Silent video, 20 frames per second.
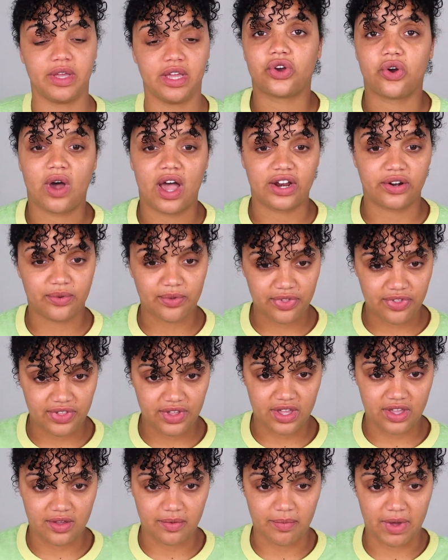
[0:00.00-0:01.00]
So I don't
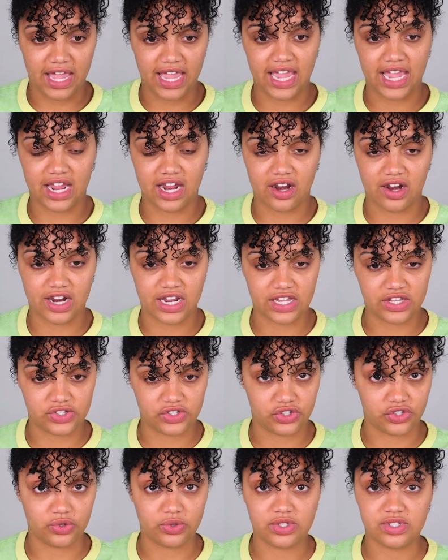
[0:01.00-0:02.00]
think my hair
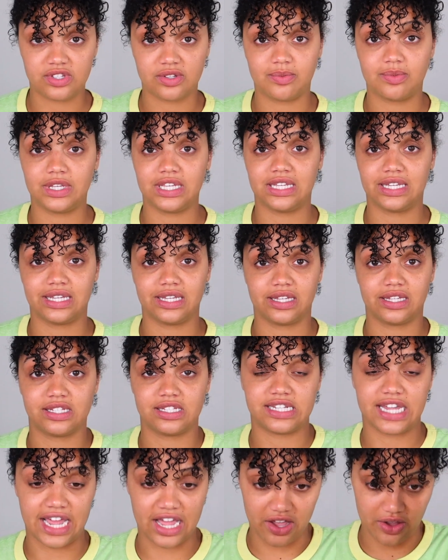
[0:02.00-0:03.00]
is used to
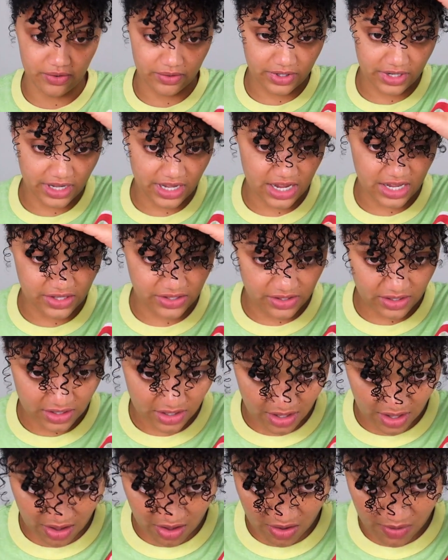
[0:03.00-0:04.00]
being down again,
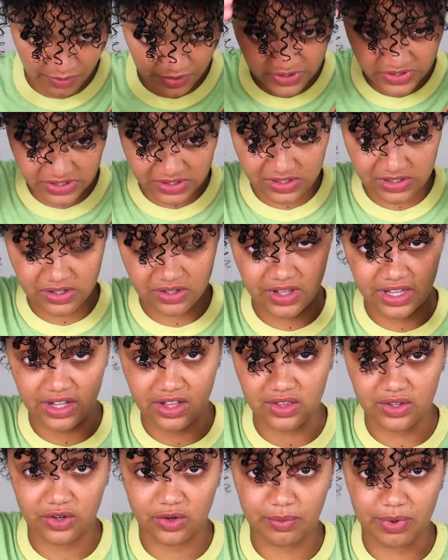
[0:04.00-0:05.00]
because it's still like
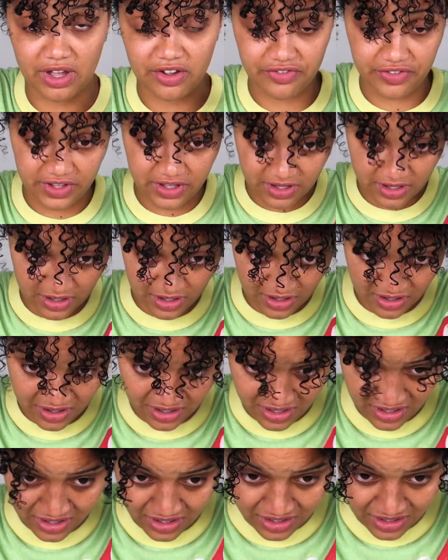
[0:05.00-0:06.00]
a little puffy here,